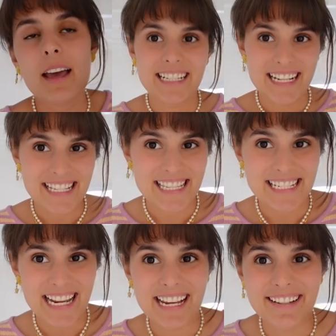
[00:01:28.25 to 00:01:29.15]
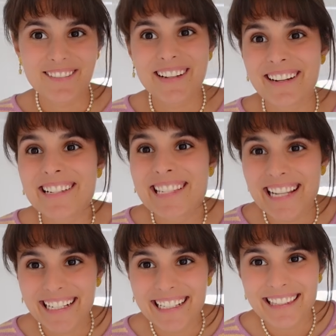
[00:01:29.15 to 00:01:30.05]
Today's the day. We are
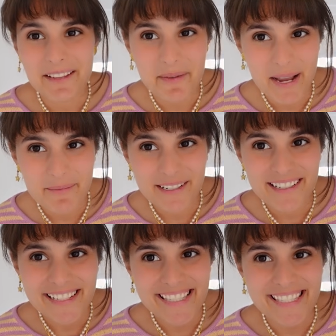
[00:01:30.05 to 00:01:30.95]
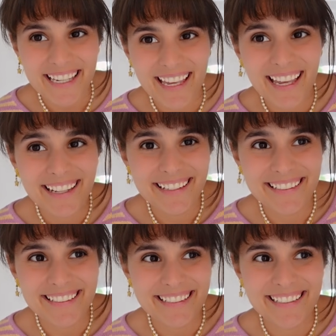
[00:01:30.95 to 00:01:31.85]
signing the papers and